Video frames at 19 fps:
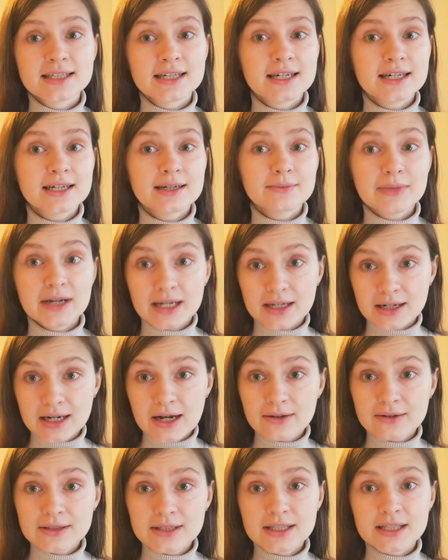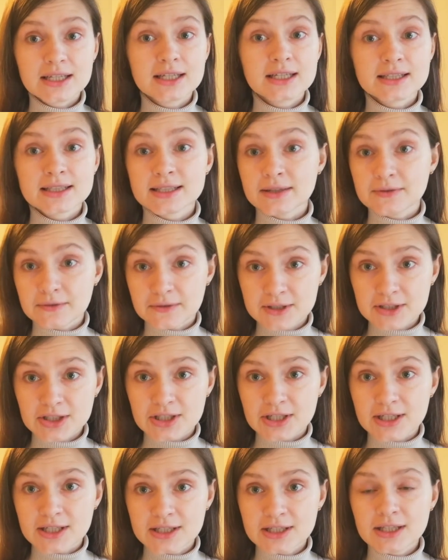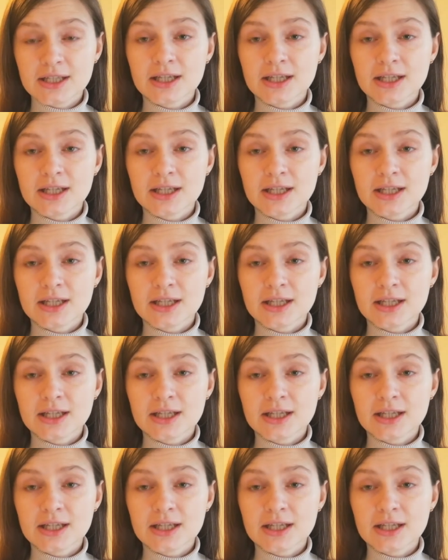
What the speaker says: background is sufficient